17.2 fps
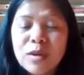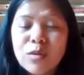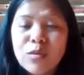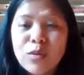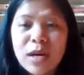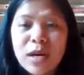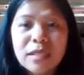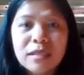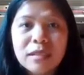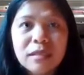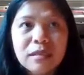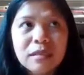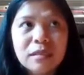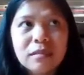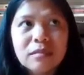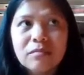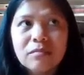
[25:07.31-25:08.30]

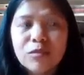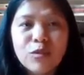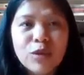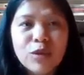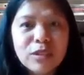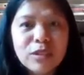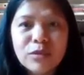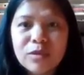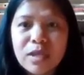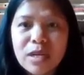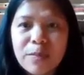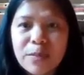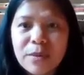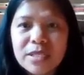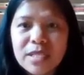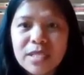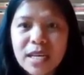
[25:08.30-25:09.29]
1 to
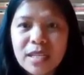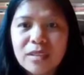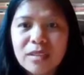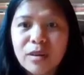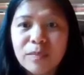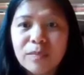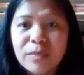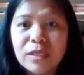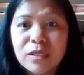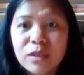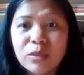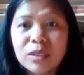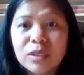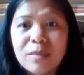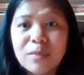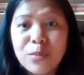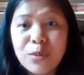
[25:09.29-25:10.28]
3% of the
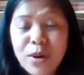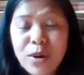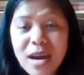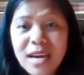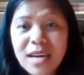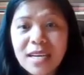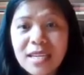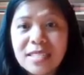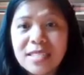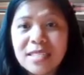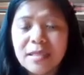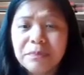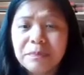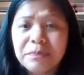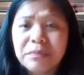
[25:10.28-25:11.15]
total price.